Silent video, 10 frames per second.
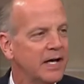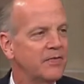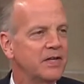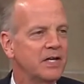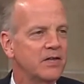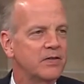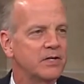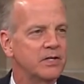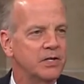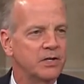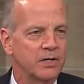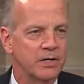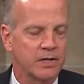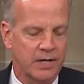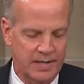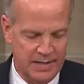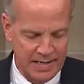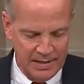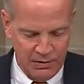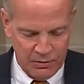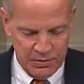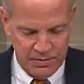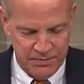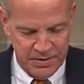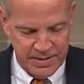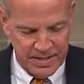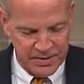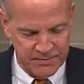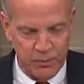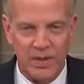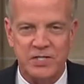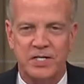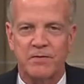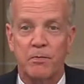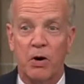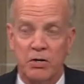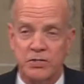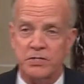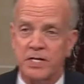At the end of the year, I learned of the death of a resident of Parsons,